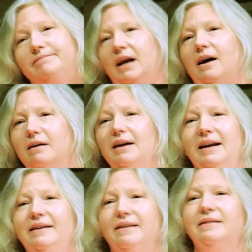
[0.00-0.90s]
Yeah,
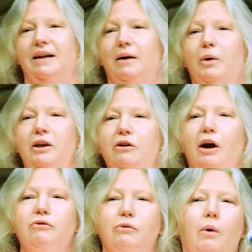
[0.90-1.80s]
it is, isn't it? When you
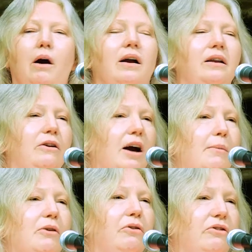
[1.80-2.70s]
go to work and you
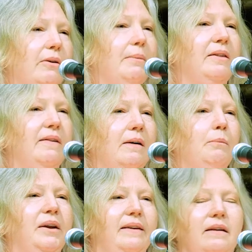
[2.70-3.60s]
come across something that
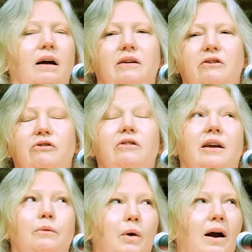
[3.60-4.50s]
somebody's done and you just
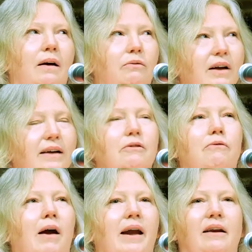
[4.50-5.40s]
think, wow, that's
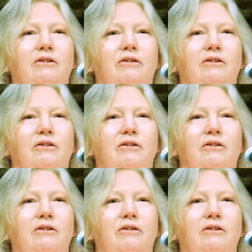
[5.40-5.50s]
great.